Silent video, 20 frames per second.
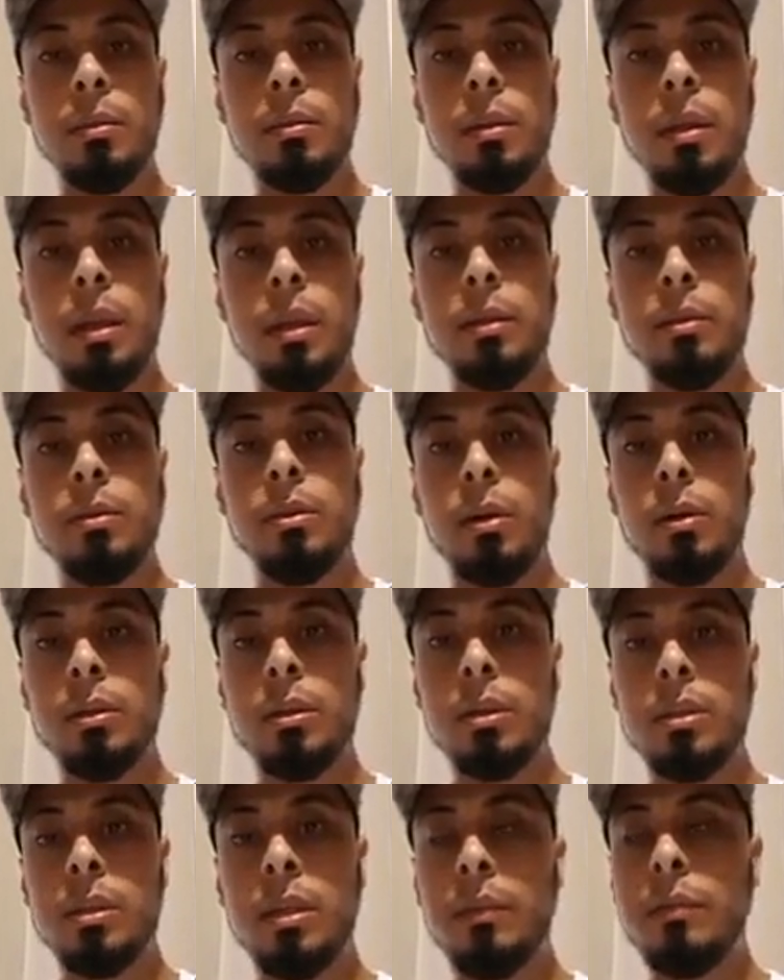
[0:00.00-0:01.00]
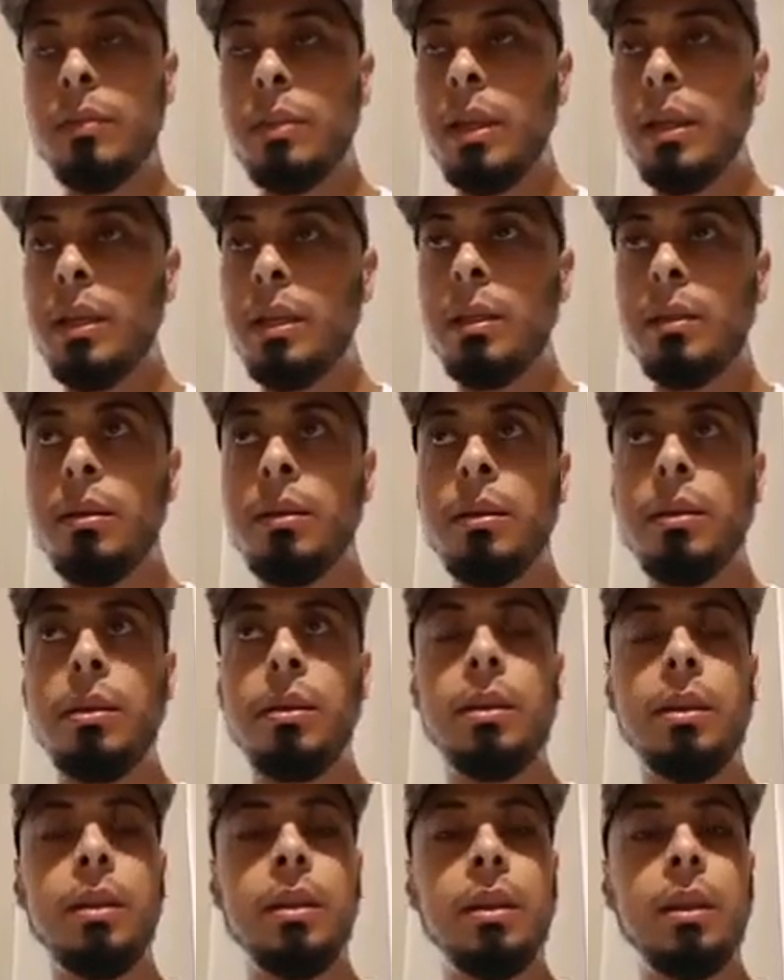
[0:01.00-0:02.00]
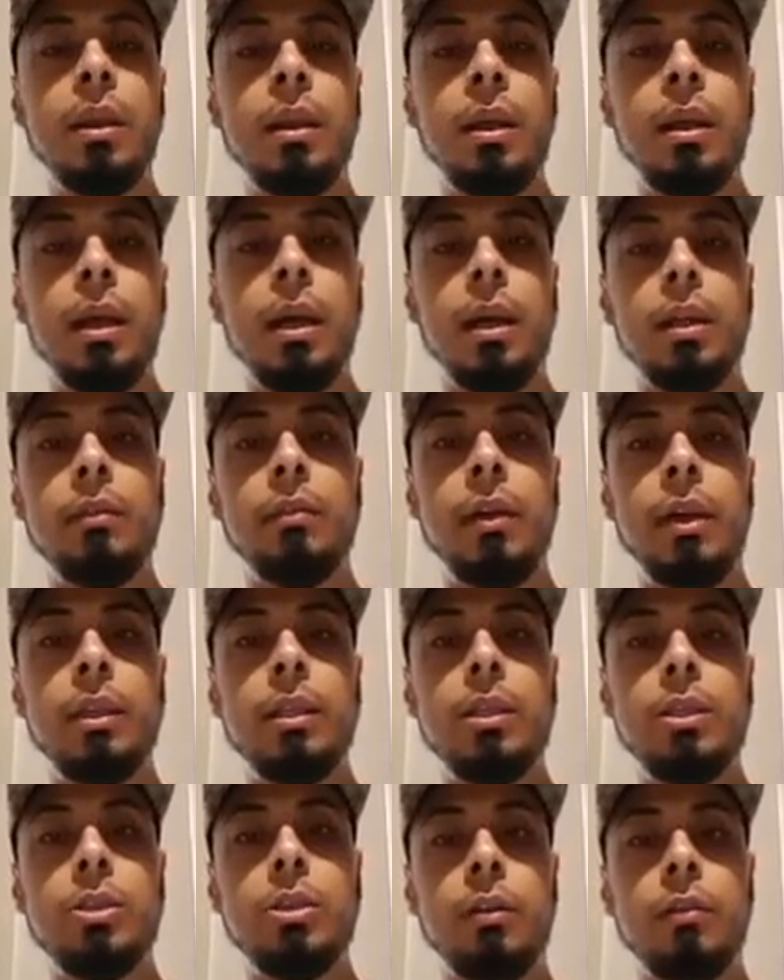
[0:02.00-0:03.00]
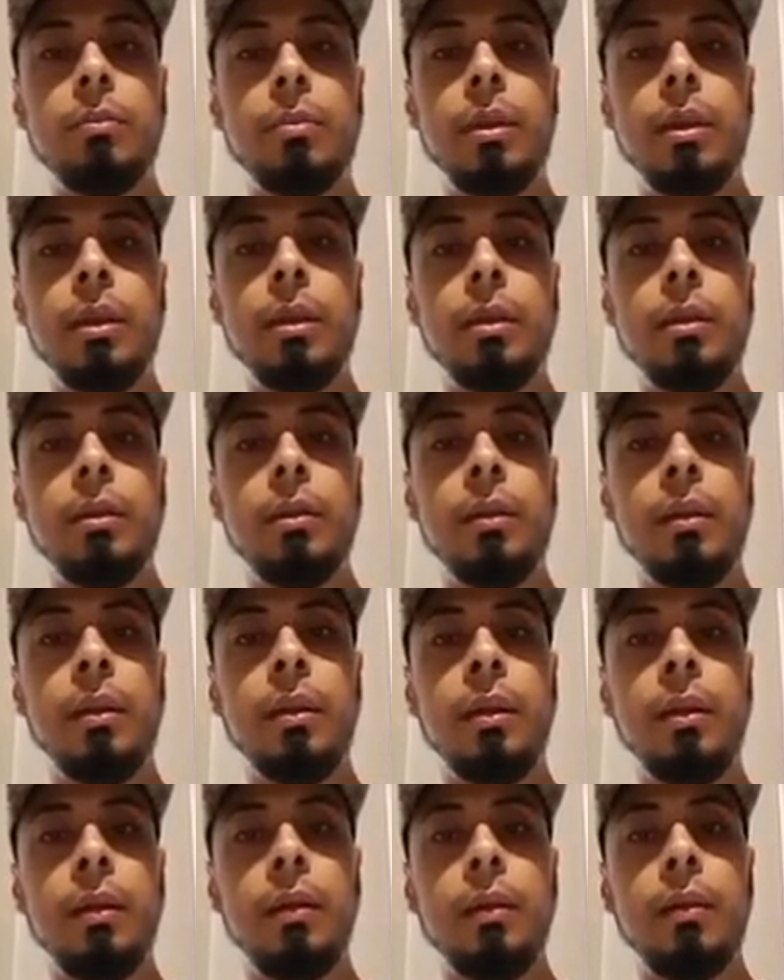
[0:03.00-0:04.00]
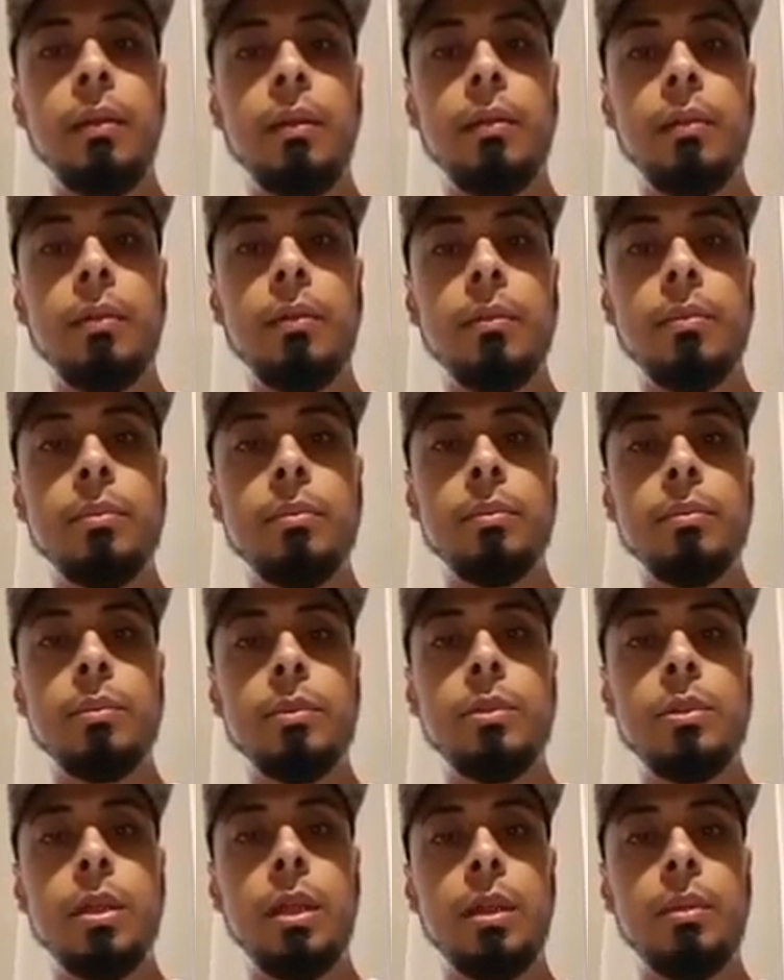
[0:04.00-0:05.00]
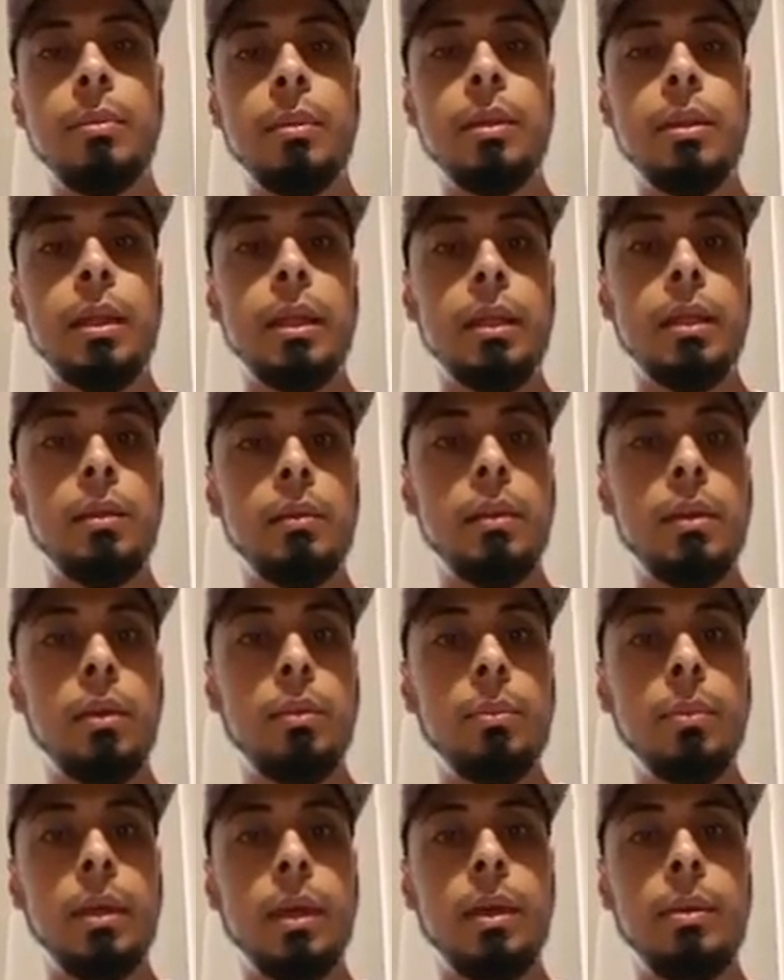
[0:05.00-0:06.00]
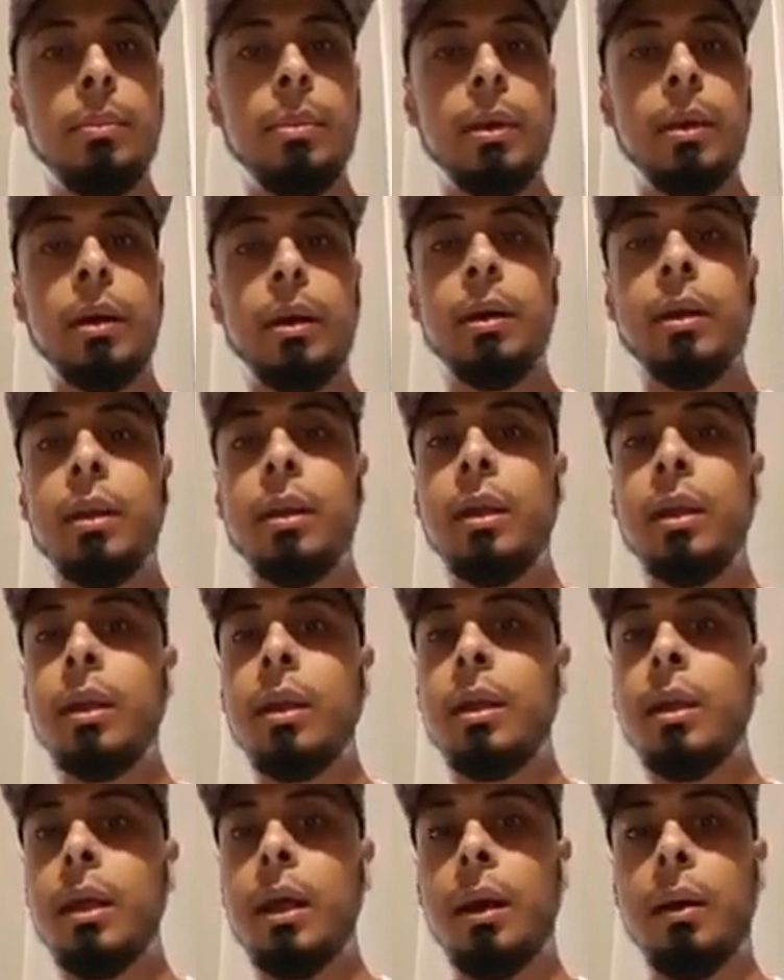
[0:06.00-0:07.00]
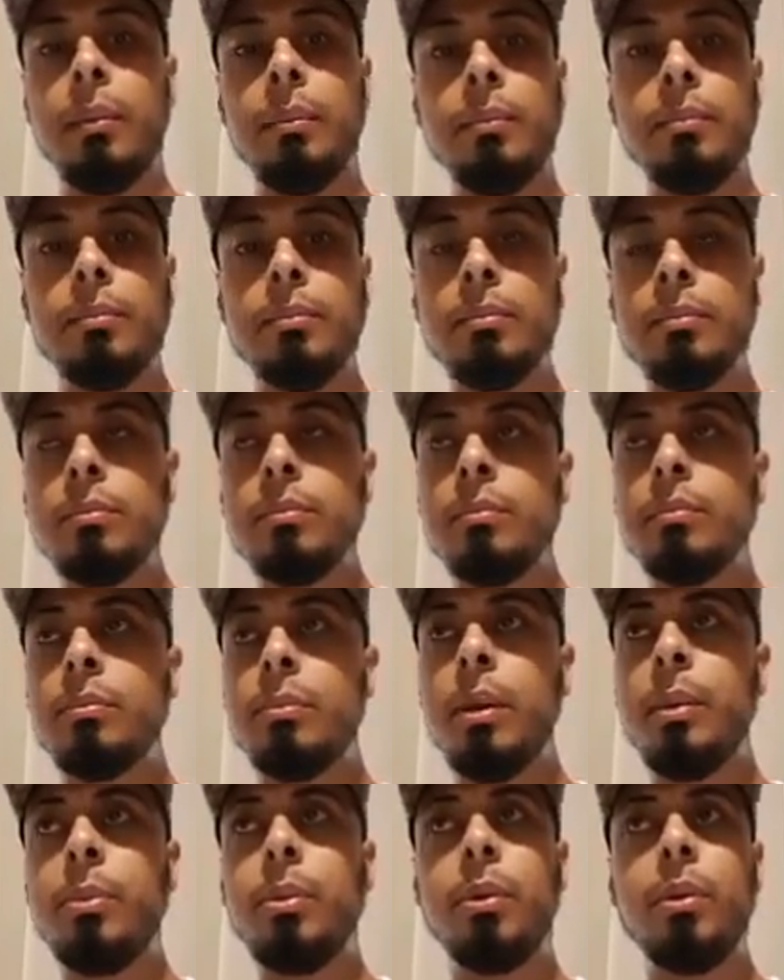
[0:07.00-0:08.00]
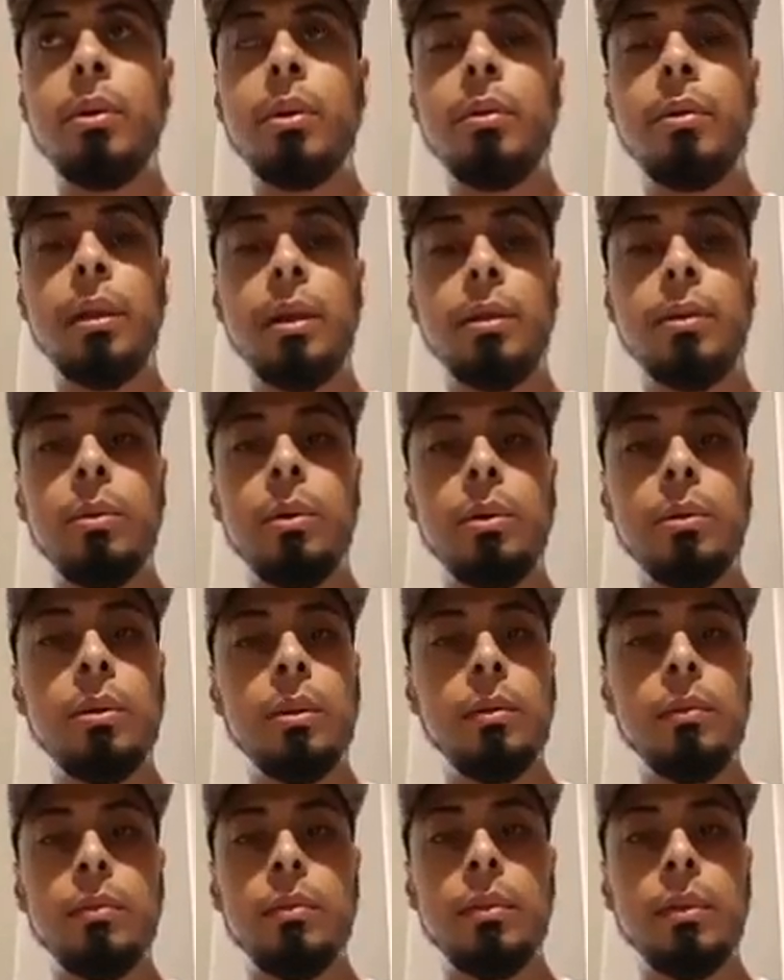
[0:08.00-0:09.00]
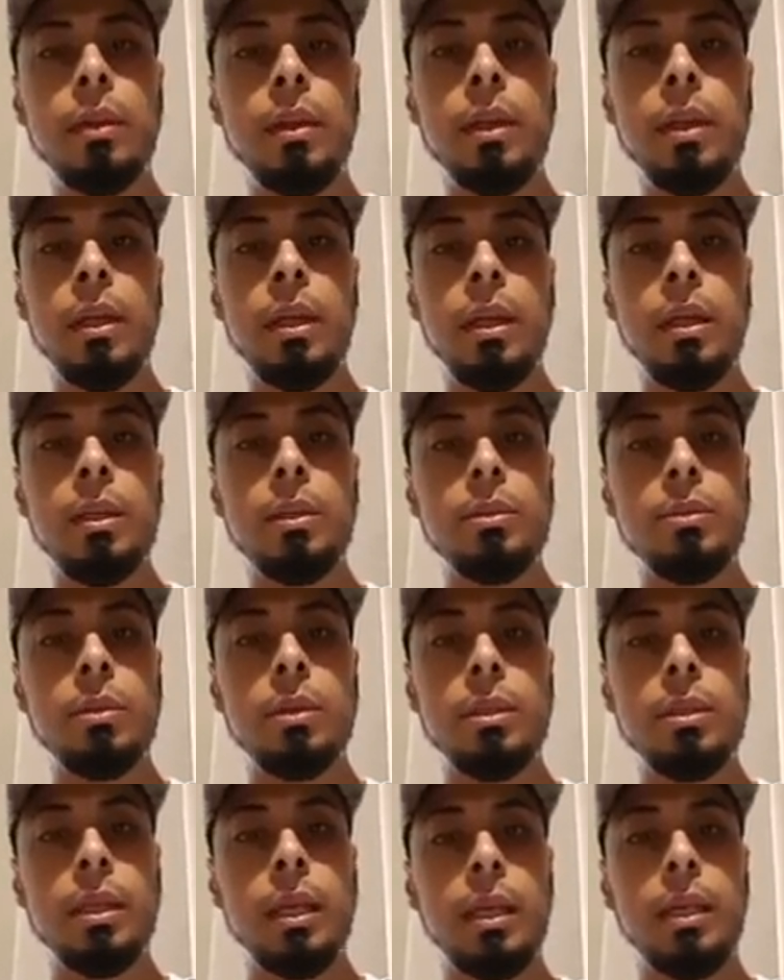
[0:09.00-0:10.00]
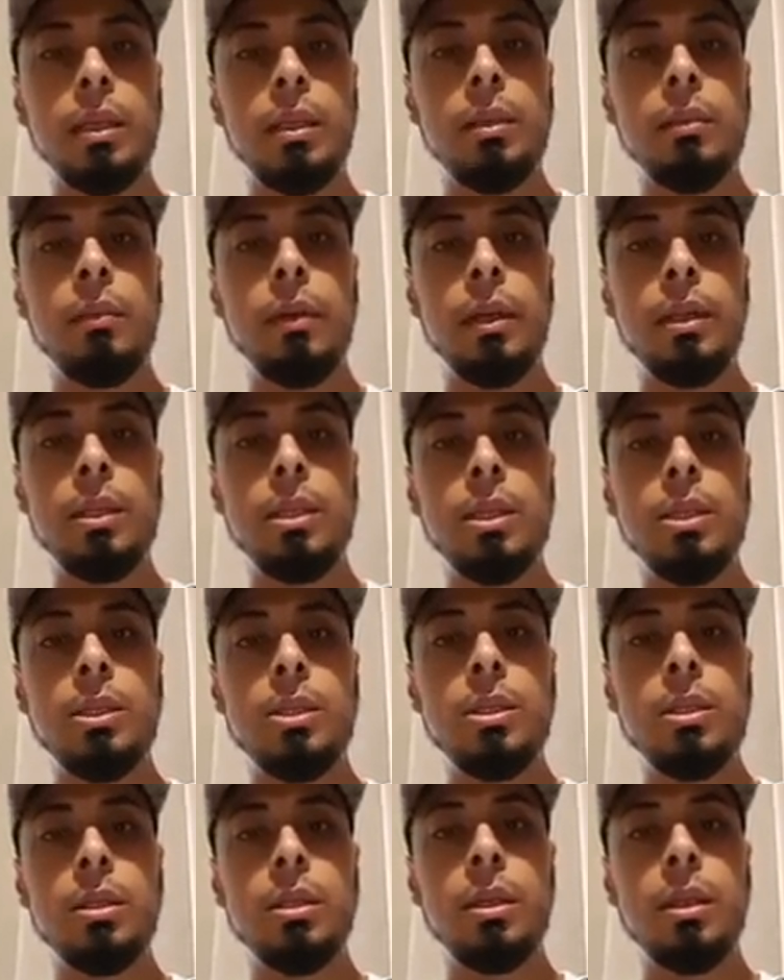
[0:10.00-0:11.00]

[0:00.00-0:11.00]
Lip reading: And doctors have taken advantage of me, telling me they can help me get better. People all around the world have sort of taken advantage.